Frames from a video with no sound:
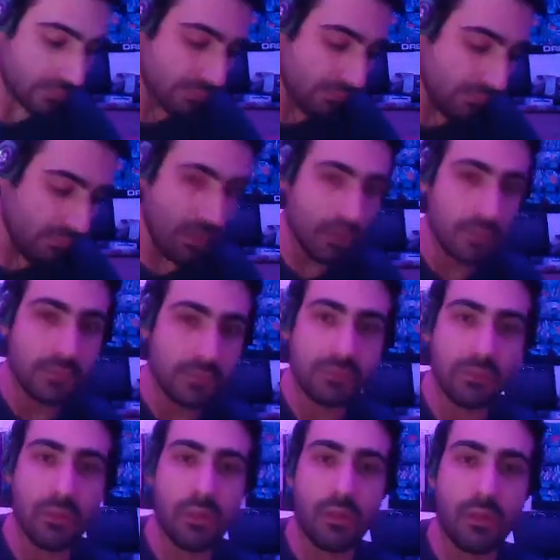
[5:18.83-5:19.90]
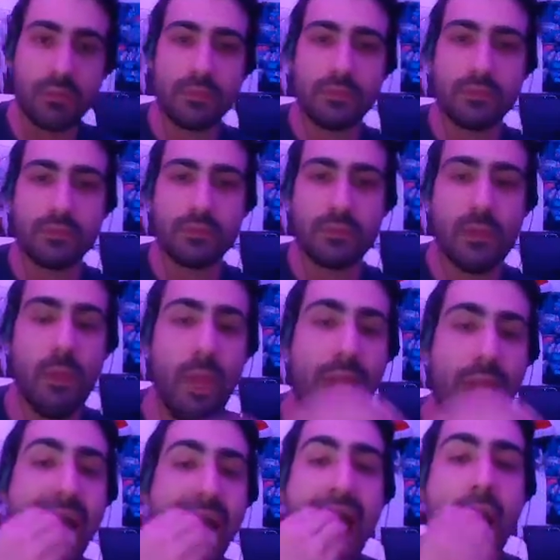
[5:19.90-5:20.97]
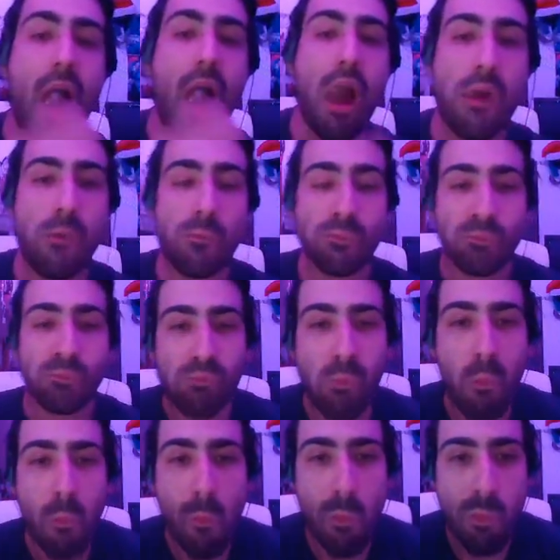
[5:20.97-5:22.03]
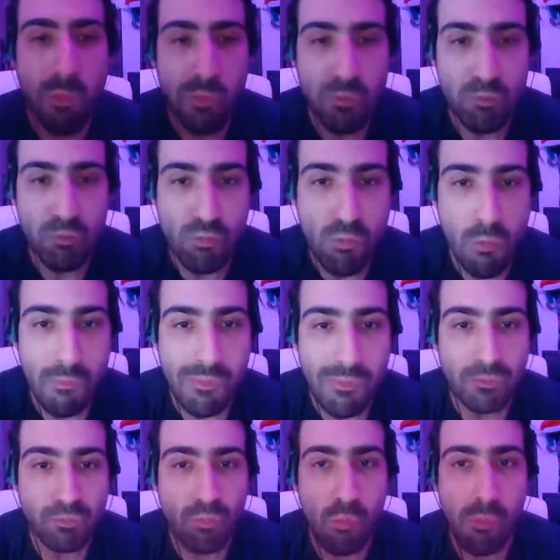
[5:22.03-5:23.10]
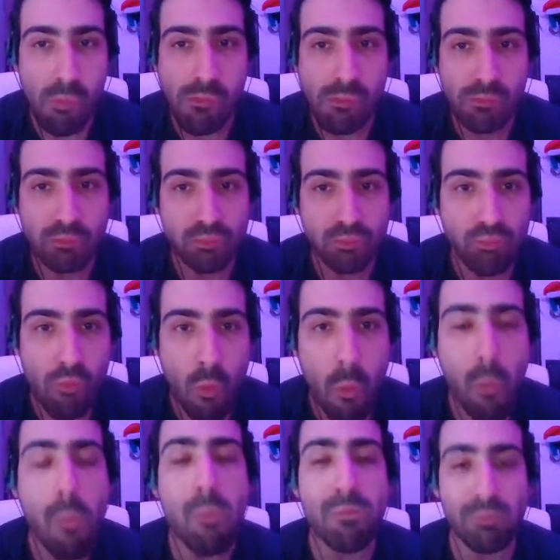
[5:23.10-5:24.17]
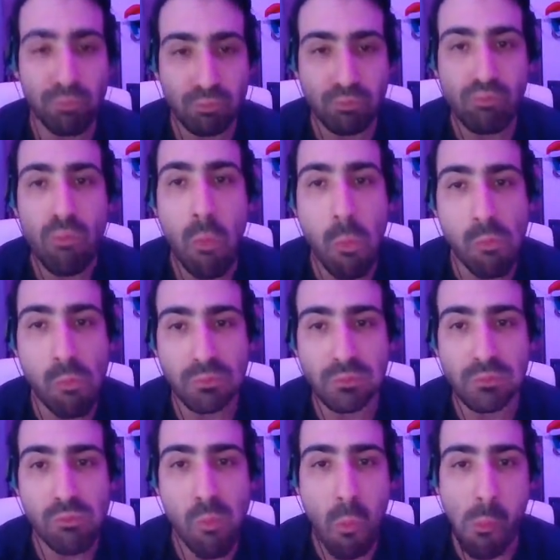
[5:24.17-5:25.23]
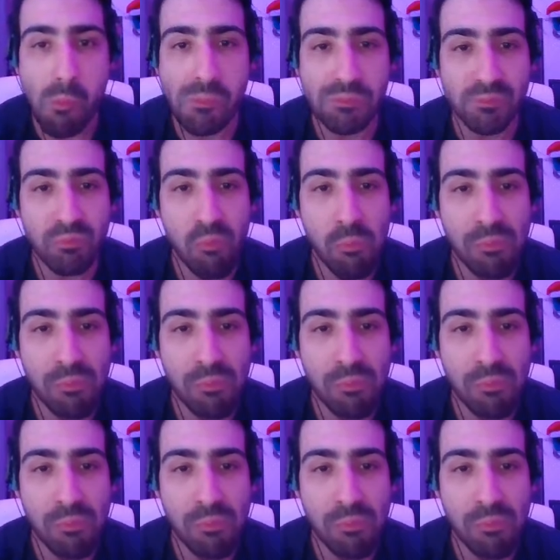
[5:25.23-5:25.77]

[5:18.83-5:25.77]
best as you can, but make sure you leave a tiny little rim so you have somewhere to hold the pizza. That can of sauce makes exactly